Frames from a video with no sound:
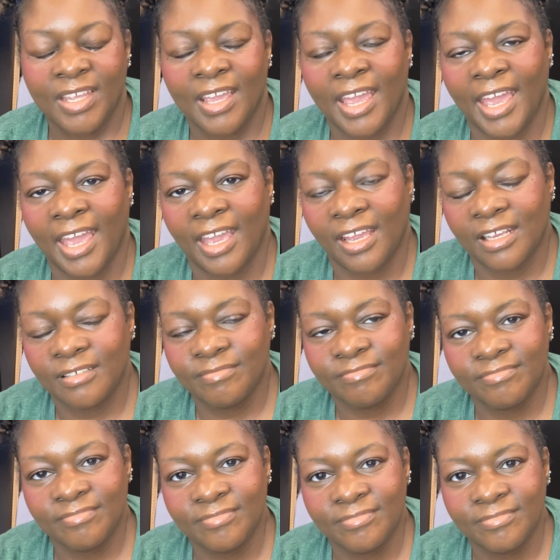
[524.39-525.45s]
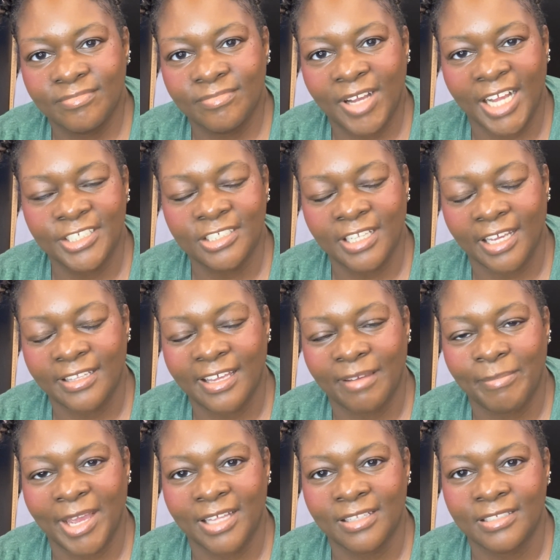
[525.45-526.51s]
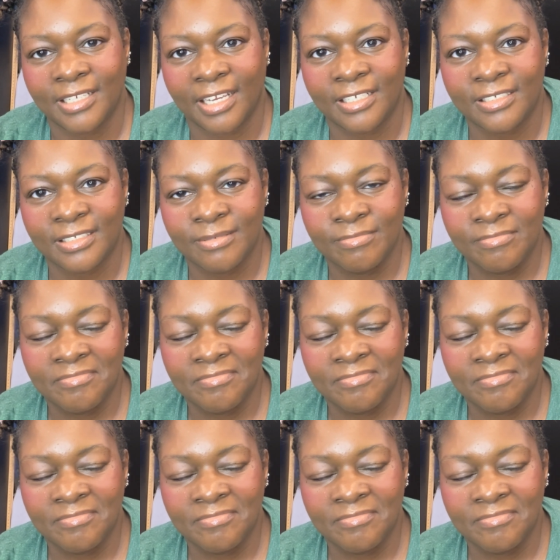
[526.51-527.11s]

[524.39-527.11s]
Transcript: hey, how'd you like that math test?